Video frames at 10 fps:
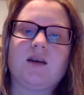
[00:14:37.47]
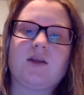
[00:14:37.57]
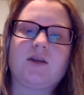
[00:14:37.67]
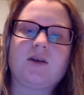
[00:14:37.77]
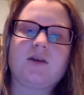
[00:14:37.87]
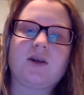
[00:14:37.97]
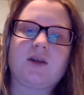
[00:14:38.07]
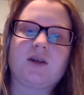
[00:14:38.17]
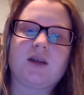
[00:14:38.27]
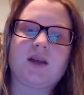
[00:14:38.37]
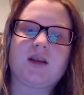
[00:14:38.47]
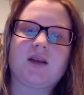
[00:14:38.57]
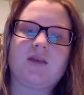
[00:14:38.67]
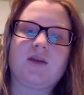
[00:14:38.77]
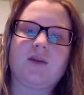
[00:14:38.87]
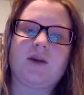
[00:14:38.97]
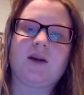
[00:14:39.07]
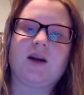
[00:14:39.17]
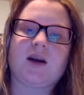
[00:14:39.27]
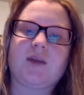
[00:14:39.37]
third question says, if there were a
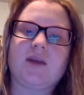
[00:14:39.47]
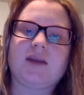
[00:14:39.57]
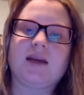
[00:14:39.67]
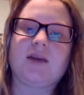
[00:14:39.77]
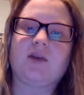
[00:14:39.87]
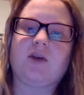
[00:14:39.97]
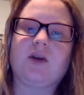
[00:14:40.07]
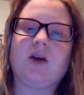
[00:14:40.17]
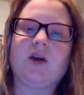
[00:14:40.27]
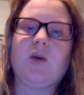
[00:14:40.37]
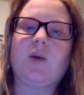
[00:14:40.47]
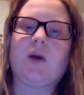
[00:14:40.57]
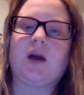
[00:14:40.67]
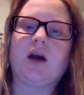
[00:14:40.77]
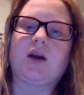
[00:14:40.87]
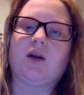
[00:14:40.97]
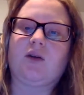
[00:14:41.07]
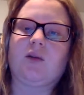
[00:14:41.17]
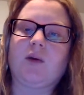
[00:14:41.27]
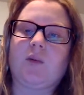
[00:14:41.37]
document titled What God Knows
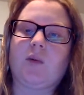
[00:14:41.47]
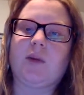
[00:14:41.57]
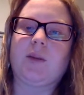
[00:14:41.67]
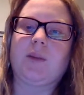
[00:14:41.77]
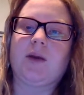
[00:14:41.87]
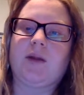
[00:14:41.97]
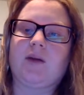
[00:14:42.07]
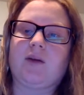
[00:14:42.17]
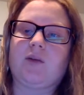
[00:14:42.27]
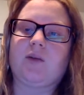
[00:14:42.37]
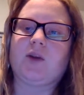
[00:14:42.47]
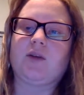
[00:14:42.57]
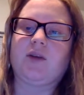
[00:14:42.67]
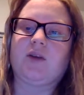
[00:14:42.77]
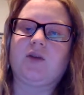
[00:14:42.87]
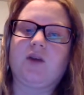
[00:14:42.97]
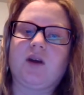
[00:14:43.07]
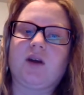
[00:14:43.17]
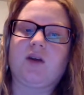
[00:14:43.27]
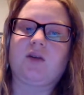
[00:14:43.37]
About Women Mothers, which of the two
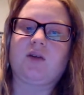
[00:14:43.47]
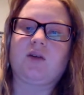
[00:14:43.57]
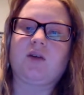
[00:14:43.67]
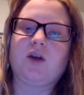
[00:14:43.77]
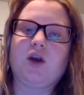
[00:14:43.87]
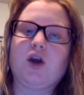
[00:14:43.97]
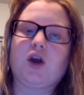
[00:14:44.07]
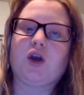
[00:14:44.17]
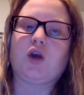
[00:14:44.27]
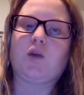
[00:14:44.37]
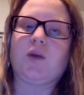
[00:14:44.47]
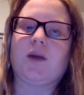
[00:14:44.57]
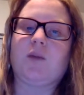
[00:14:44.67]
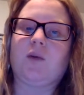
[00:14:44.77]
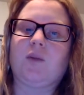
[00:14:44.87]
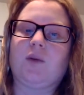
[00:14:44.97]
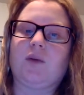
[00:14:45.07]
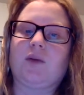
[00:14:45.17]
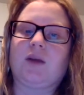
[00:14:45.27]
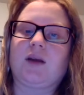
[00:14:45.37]
articles you read would
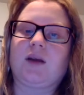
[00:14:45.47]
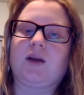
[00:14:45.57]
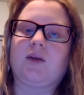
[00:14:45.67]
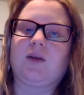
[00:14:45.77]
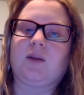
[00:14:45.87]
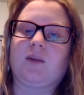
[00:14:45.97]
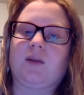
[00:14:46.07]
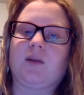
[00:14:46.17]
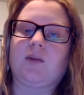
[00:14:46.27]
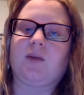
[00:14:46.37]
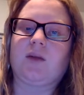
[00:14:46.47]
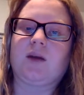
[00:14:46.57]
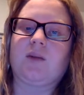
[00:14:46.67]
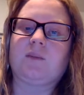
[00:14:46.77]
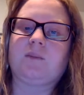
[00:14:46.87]
mostly closely resemble that?